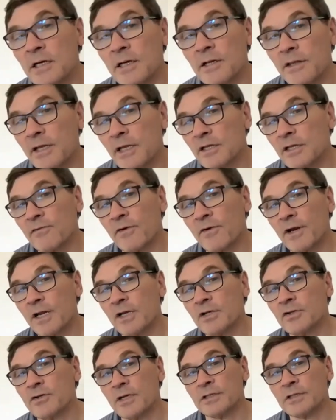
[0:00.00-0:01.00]
I think it's very
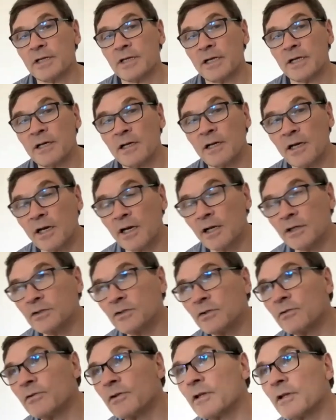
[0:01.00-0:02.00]
interesting, and I, and I
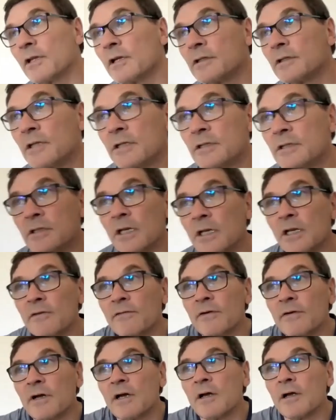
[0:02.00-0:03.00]
do think there, there's kind
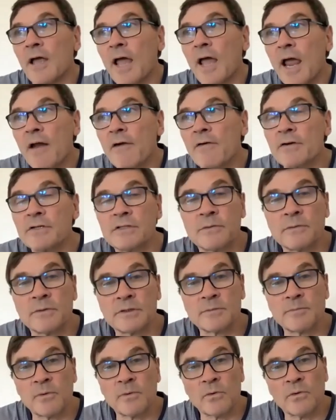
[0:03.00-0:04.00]
of uh, areas to
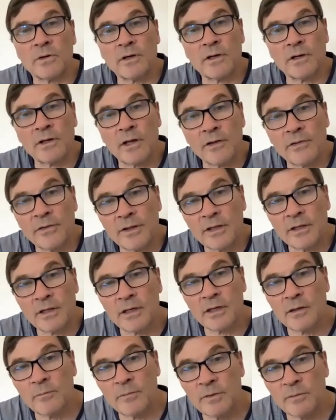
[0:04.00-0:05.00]
explore, and I, I think
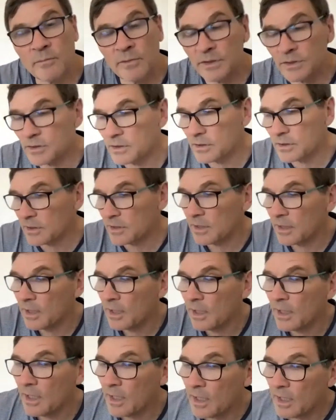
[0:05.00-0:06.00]
uh, we, we, should
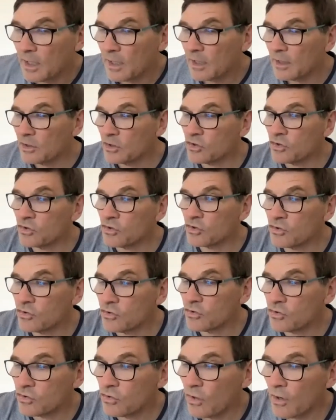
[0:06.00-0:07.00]

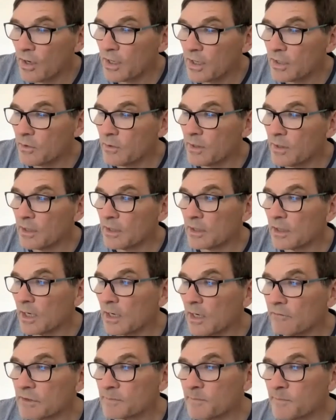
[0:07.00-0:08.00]
try and do it in a
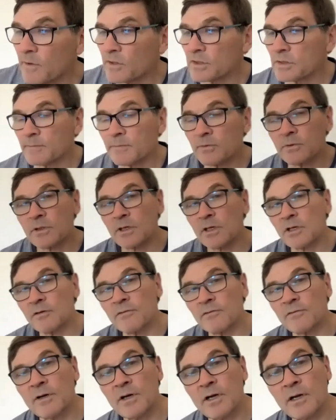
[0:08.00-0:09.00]
kind of responsible, kind
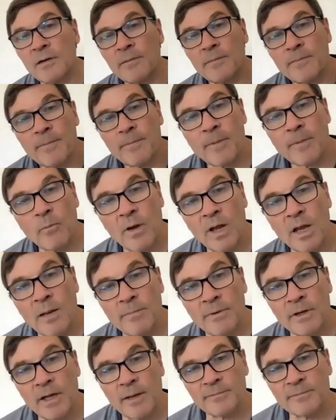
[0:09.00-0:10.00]
of uh, way,
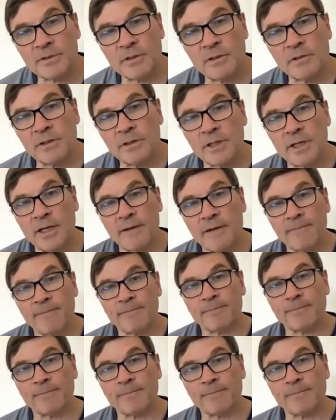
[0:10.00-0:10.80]
but absolutely, yeah.